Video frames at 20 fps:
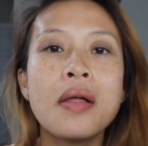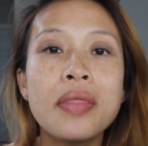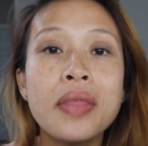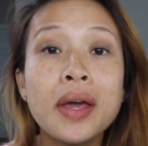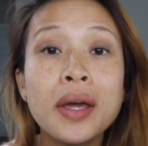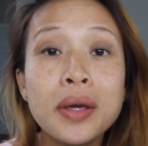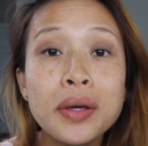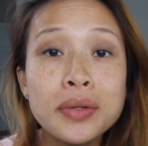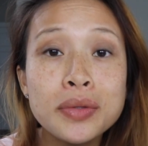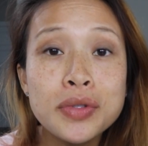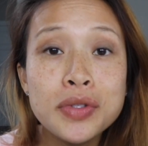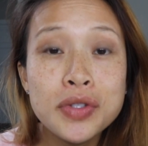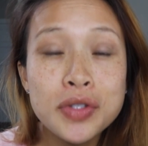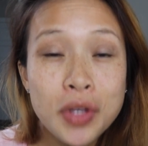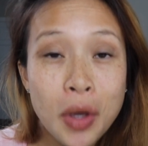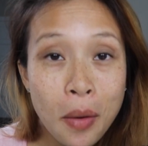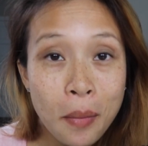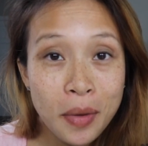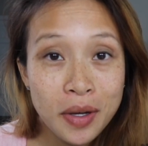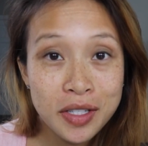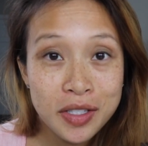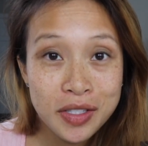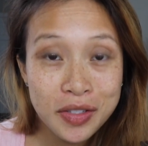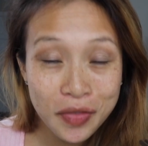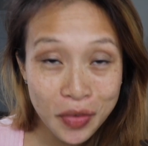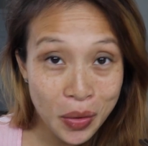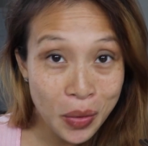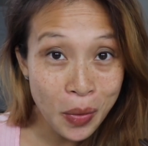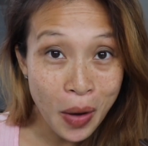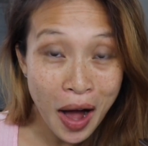Thank you so much
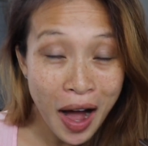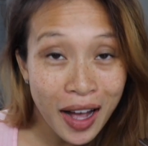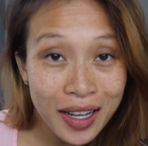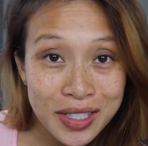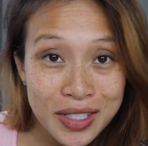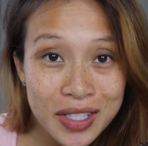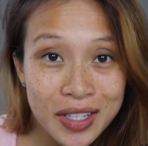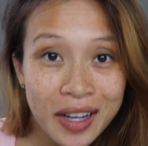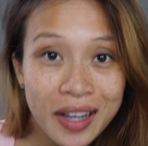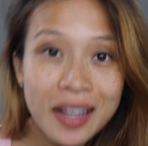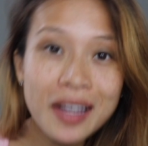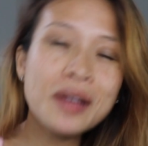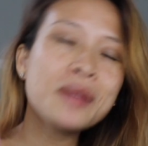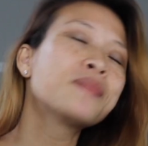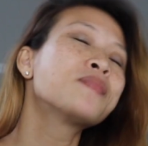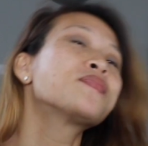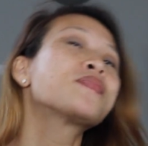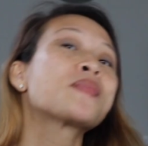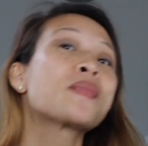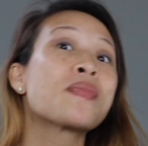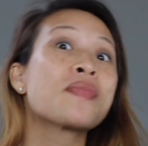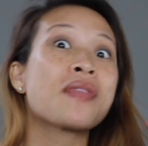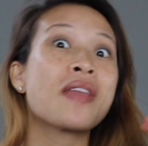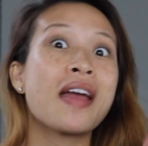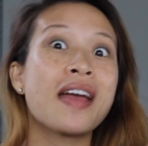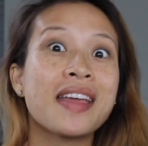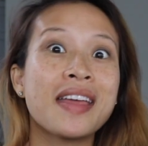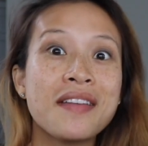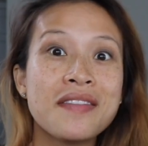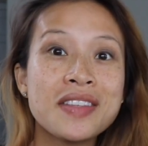for watching.
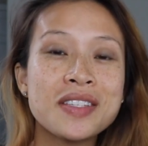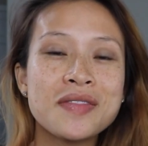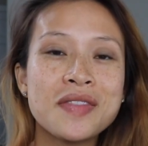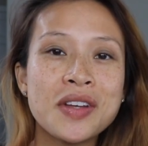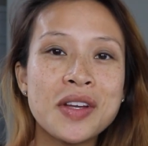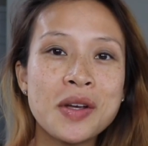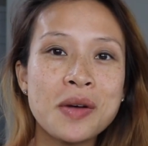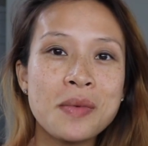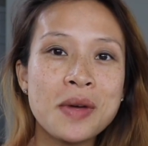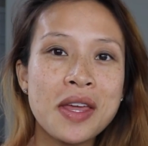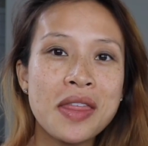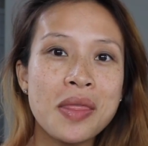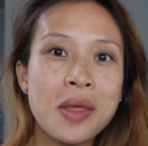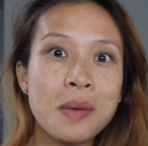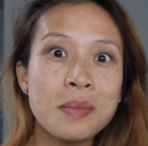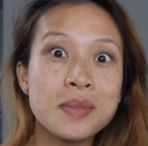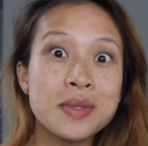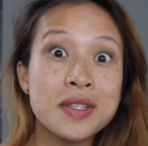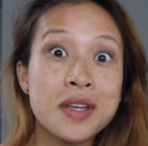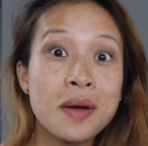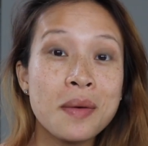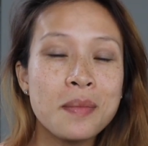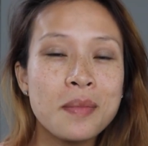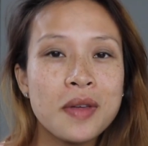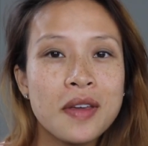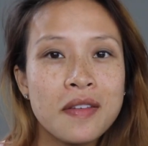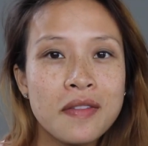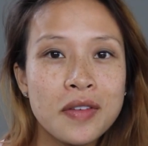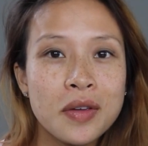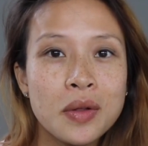Give this video a big thumbs up
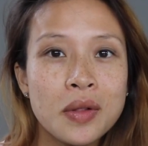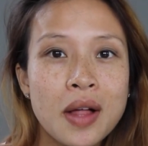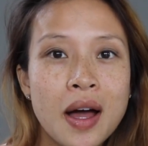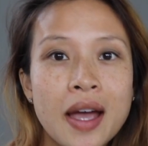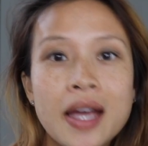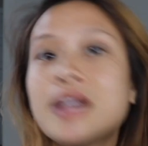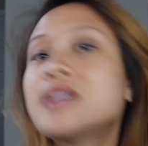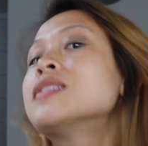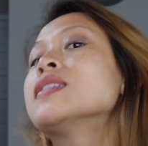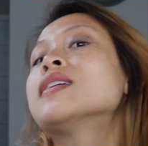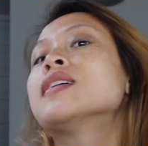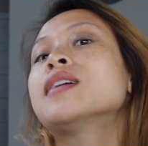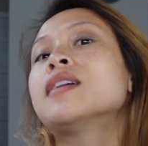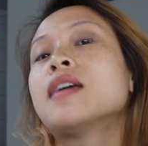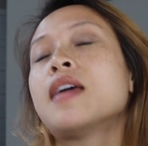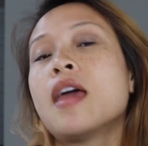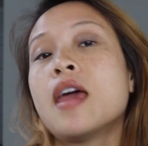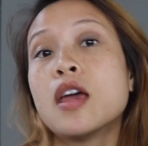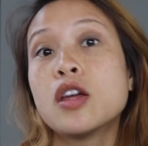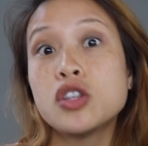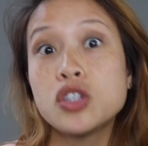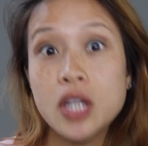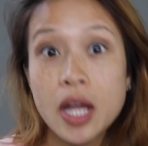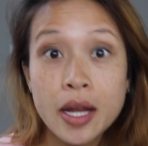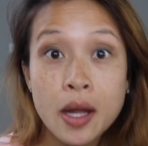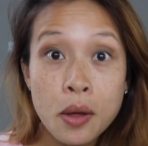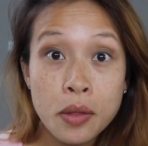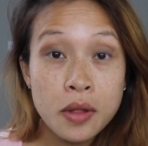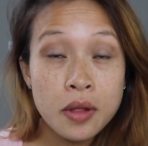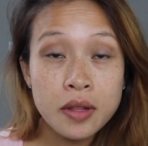if you liked it.
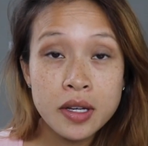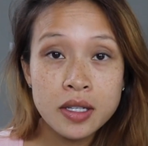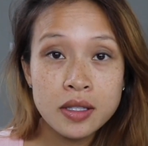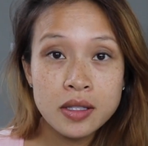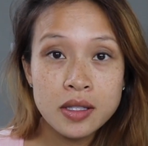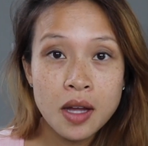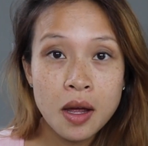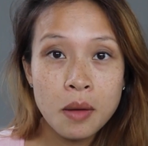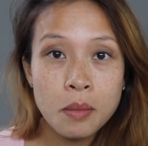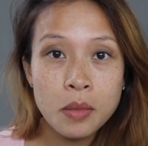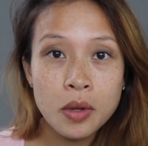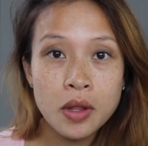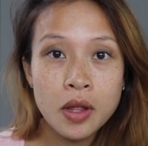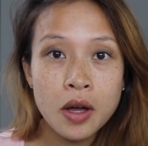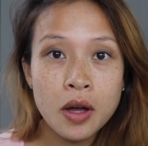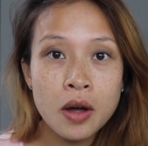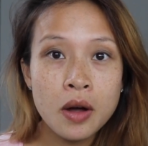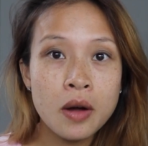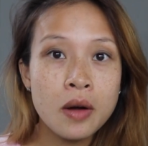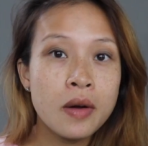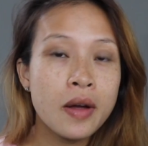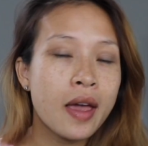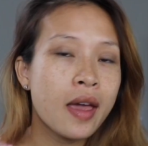Check out the links down below